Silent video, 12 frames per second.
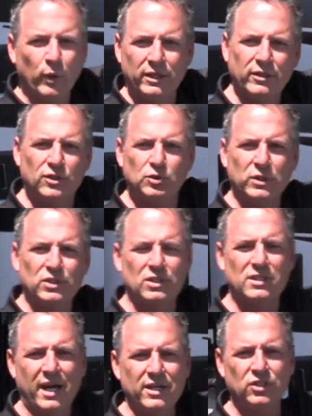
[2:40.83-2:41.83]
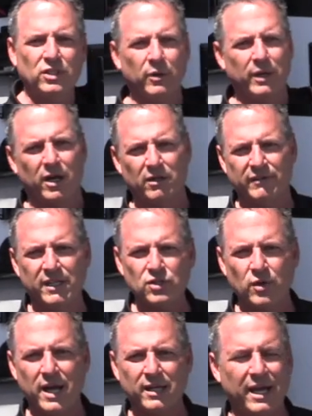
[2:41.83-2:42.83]
windows, which is nice. You know, in
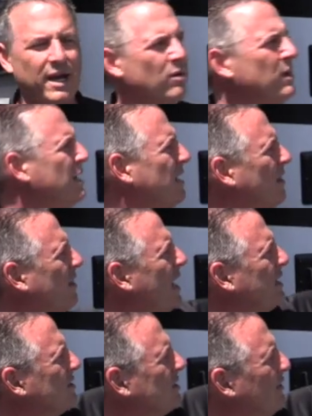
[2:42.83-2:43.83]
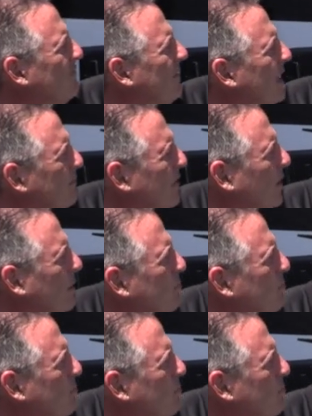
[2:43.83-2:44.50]
RVs right now, that is the very